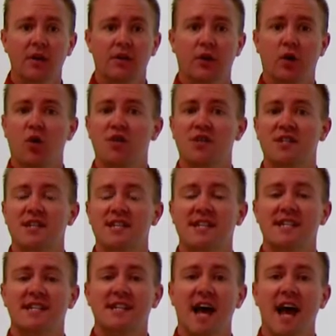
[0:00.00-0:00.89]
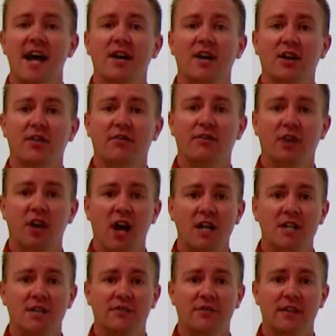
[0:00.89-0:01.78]
The course is designed on the
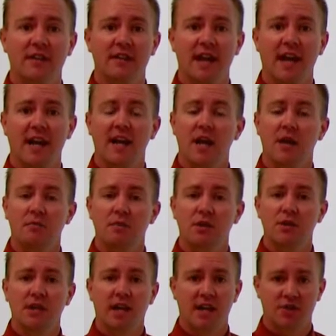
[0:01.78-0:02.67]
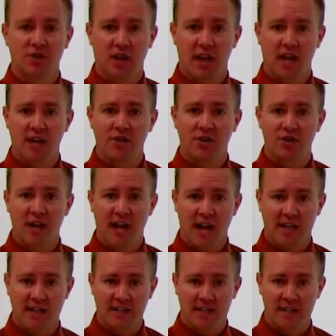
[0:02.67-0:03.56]
philosophy that music education
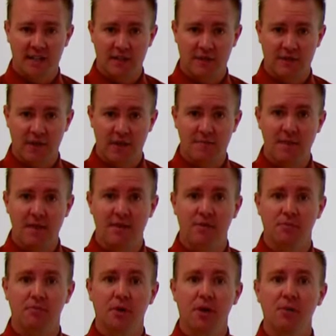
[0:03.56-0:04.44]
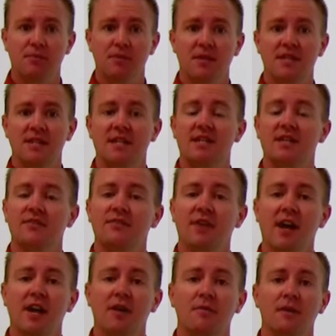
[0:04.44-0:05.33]
has as its fundamental purpose the
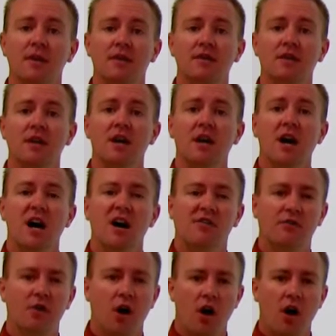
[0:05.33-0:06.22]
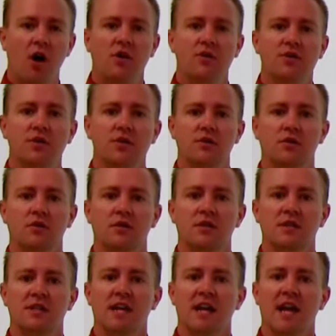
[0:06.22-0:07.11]
development of all
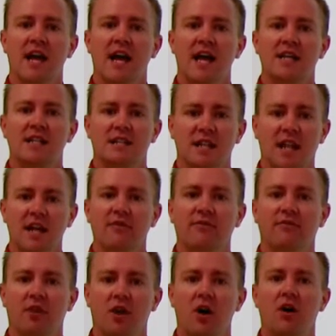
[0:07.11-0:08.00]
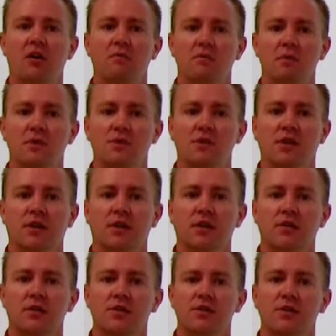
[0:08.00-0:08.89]
students as lifelong
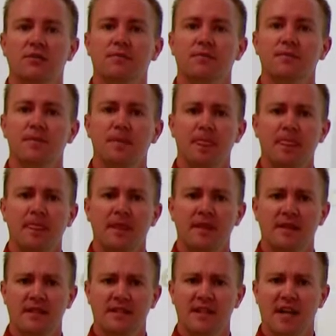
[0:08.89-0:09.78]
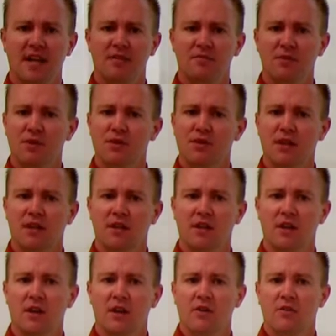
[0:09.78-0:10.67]
musicers. The study of
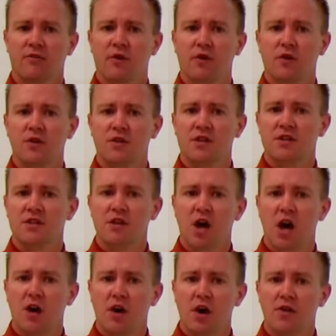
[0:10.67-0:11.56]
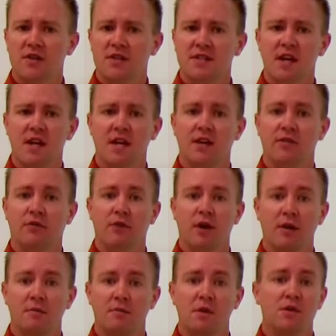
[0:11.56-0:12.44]
music focuses not on the study of
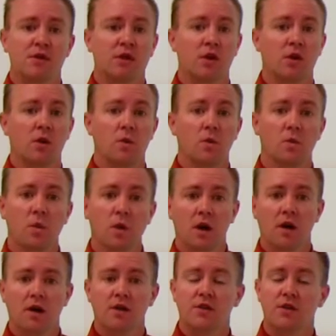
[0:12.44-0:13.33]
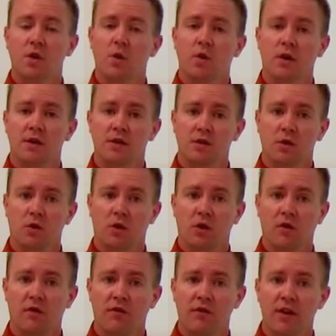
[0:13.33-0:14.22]
great musical works or
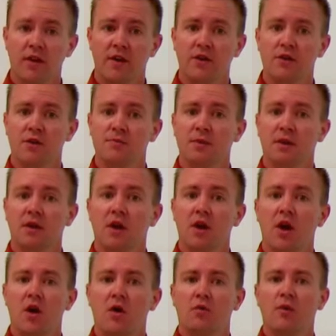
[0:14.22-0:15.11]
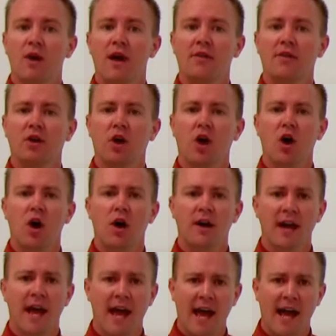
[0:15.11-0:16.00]
historical figures, but rather
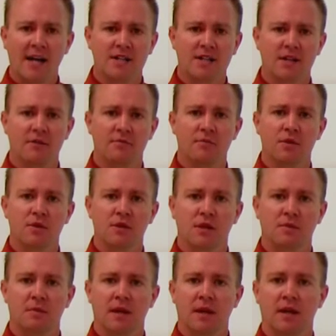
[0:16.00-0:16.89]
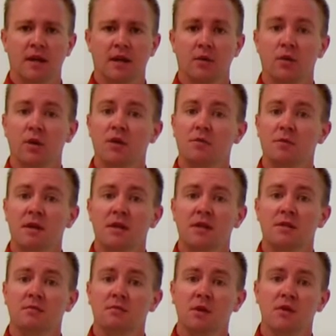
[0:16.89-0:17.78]
on acts of music making, which
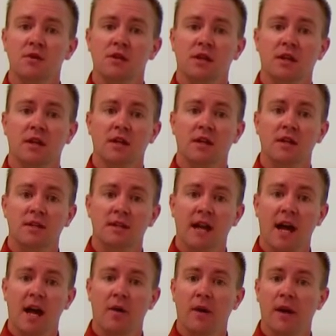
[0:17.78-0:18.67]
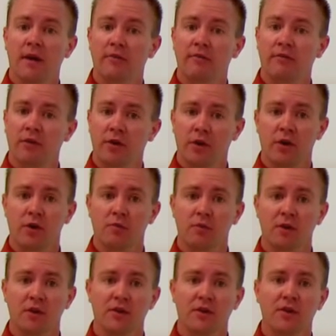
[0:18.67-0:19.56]
means music is now a
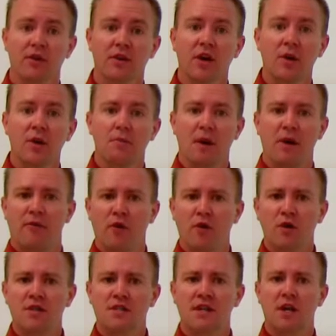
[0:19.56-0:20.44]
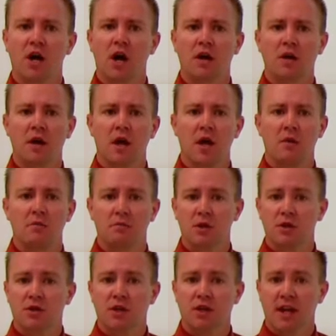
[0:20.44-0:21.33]
verb. By focusing on
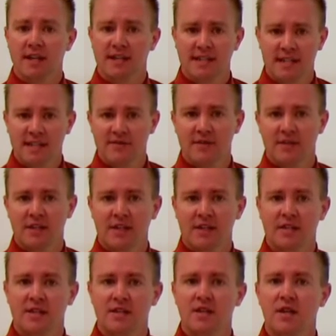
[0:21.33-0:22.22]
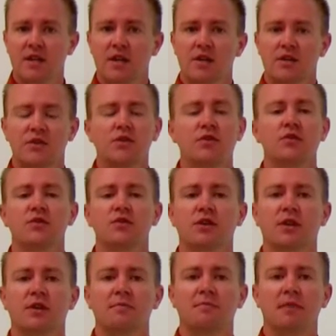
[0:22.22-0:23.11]
musical activities, students
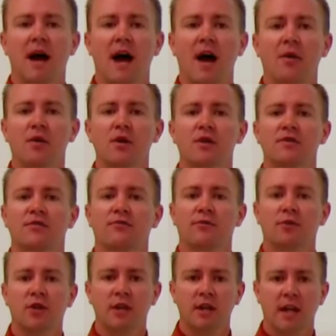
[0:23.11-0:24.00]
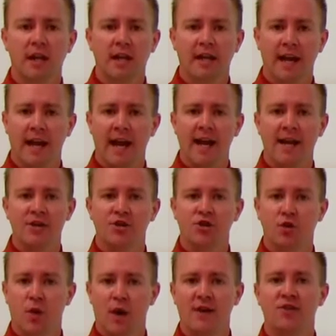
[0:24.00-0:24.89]
are empowered to fully
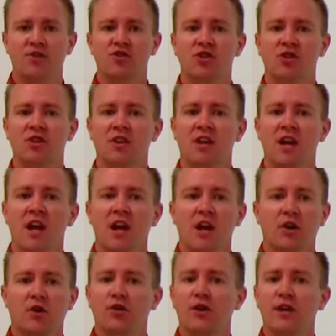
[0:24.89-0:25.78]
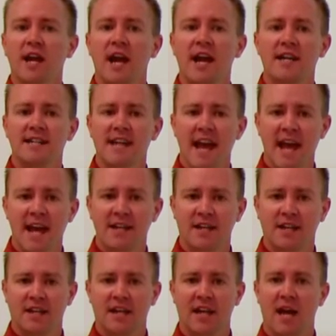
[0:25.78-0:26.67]
engage, question, create,
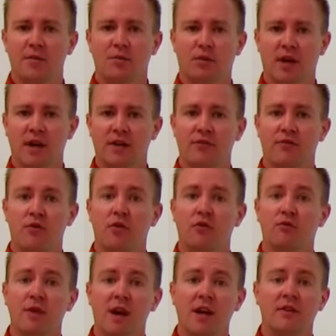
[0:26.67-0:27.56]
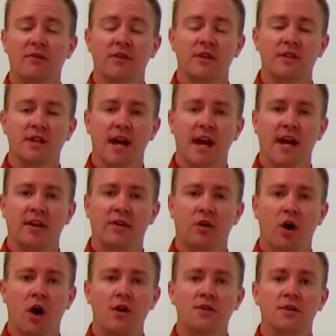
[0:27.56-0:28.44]
and collaborate for relevant and
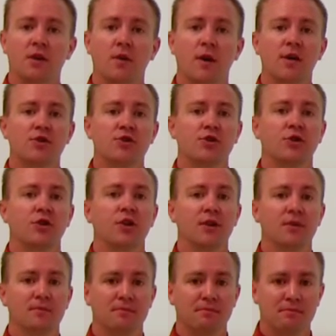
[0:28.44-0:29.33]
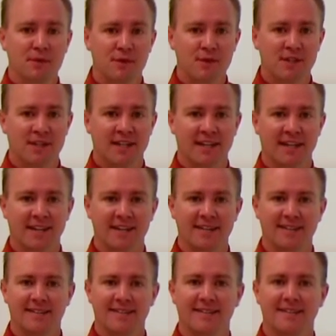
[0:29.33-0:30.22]
consequential musicking.